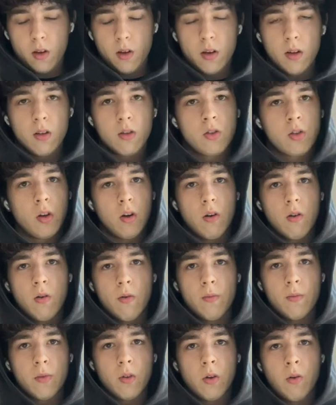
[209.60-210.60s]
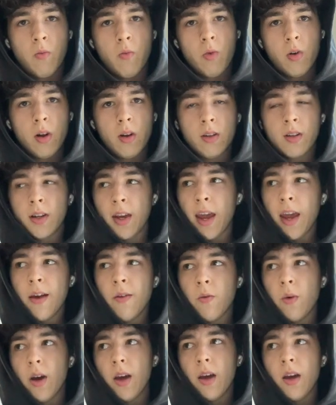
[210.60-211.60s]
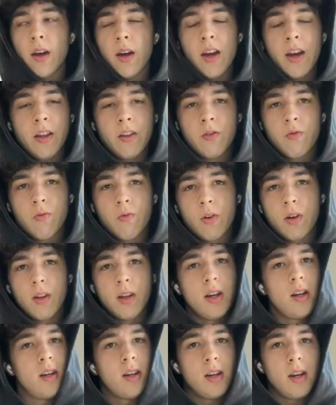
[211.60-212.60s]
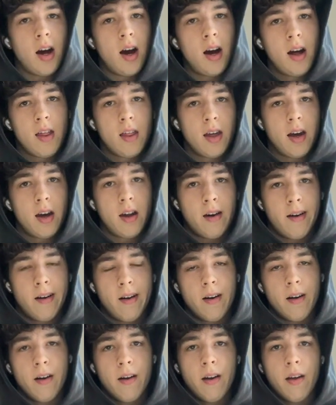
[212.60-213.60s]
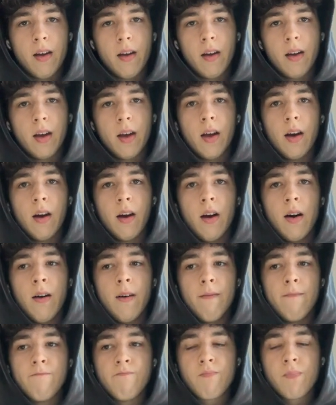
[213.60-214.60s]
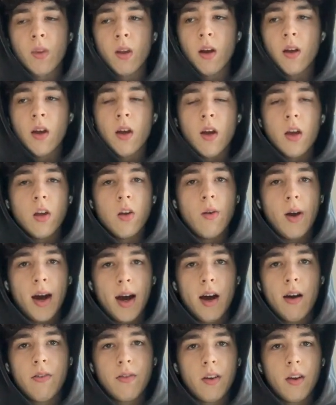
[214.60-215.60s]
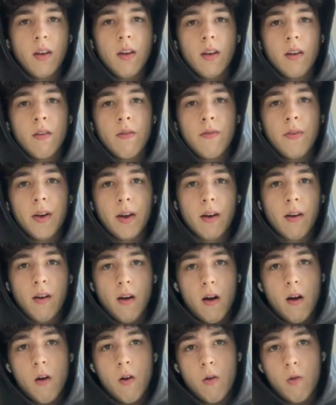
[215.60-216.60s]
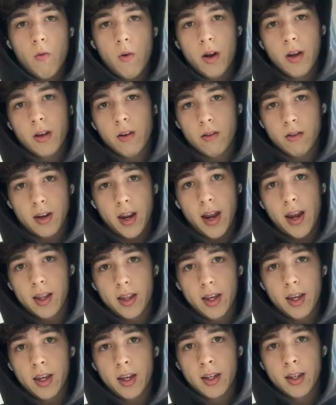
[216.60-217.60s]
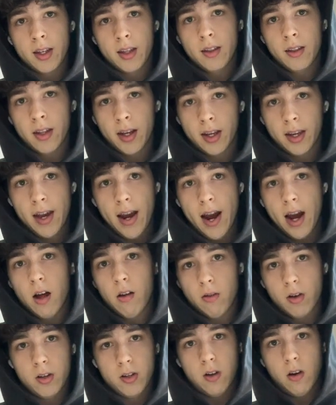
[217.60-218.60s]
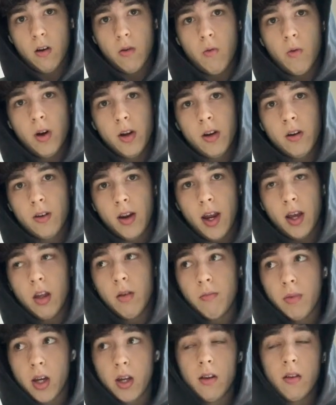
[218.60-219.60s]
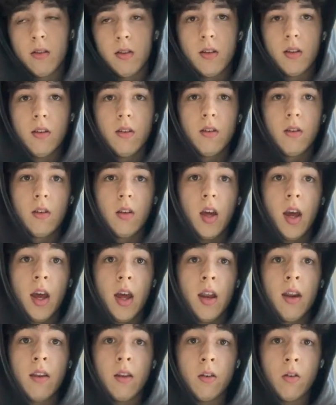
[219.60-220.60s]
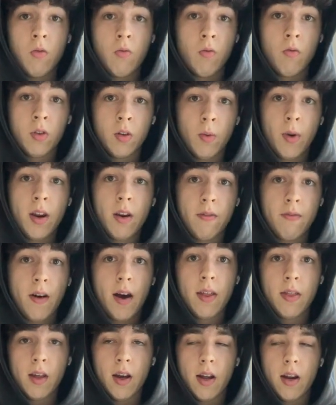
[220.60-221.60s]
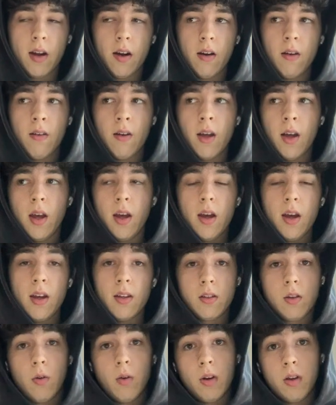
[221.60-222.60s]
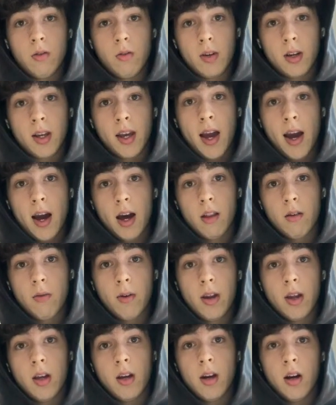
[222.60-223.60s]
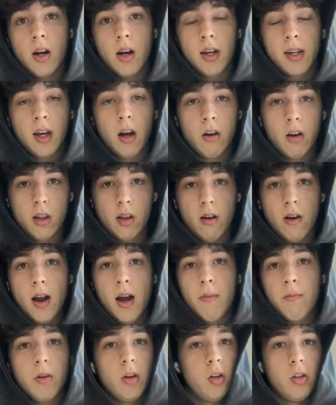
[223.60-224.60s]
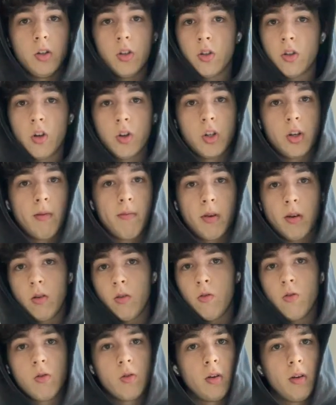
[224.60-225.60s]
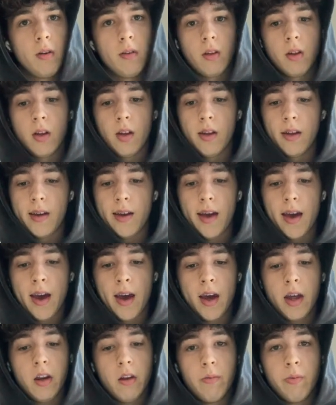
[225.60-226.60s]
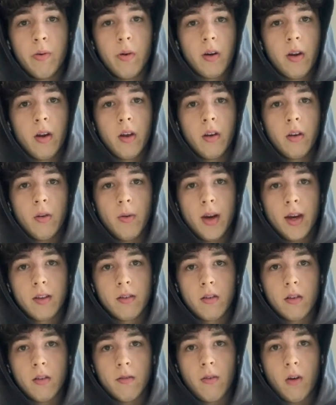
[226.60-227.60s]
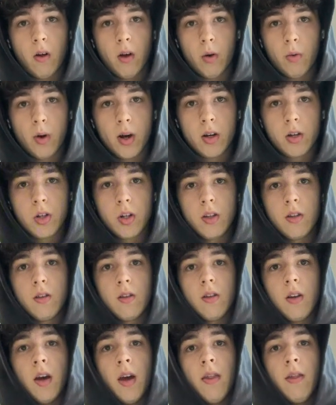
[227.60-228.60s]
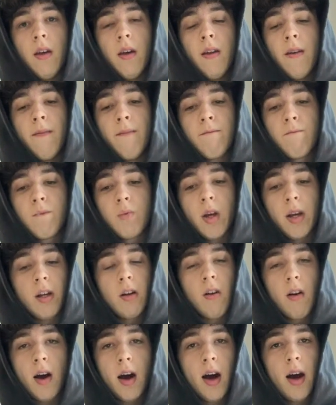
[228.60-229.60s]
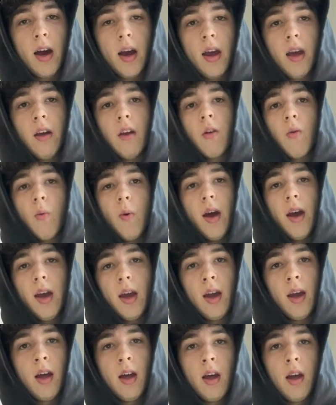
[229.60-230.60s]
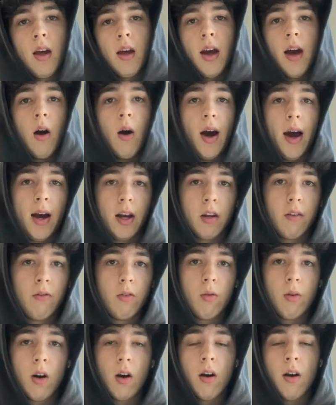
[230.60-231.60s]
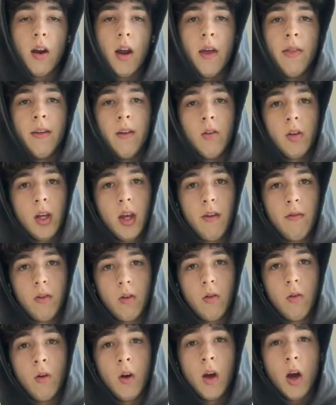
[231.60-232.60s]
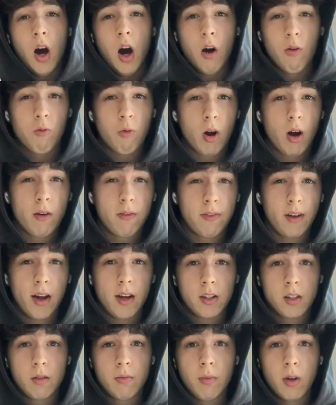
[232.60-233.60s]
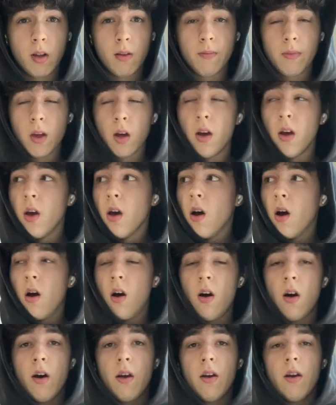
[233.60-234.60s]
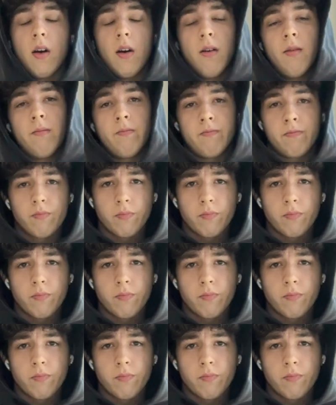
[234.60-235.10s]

So what to gain weight, it's really not that hard. You have to figure out what your daily calories are, what your daily maintenance is. And the way to find that out is going to a calorie calculator app. You can just search it up on Google, and you answer the following questions, and then like your height, your weight, how active you are, and then it'll give you a rough estimate on